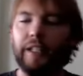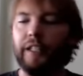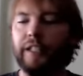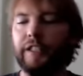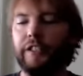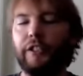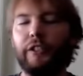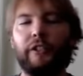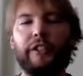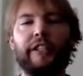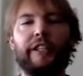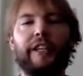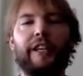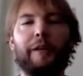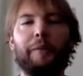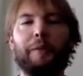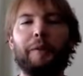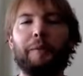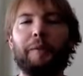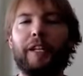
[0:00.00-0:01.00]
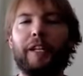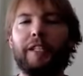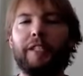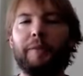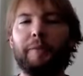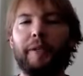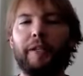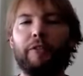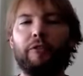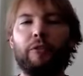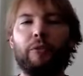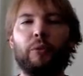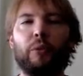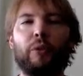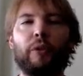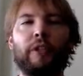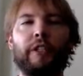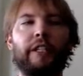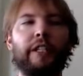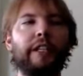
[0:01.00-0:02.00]
to the empty block space
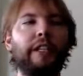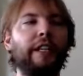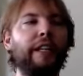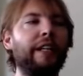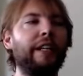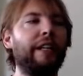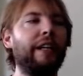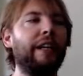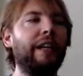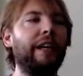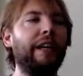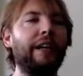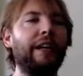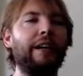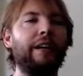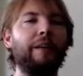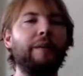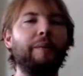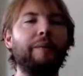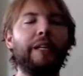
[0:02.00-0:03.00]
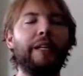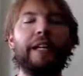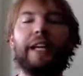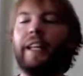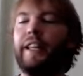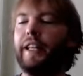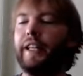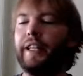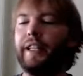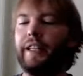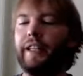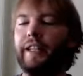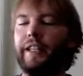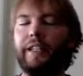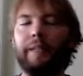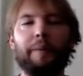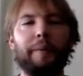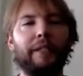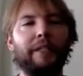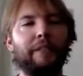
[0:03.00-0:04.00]
reward. And I think
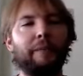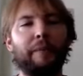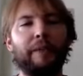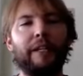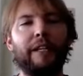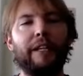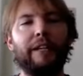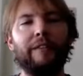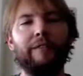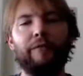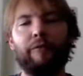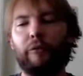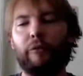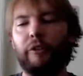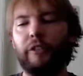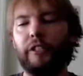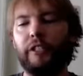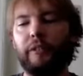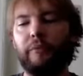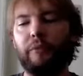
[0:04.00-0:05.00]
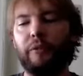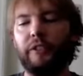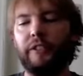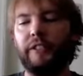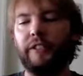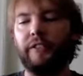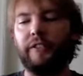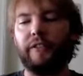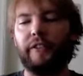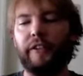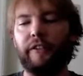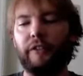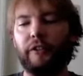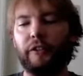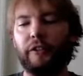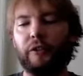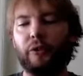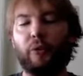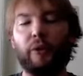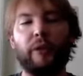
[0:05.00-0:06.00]
Ethereum has been at 14.75 for
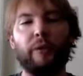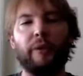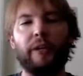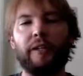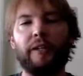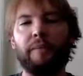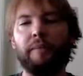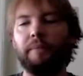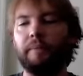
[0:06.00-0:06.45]
quite a while.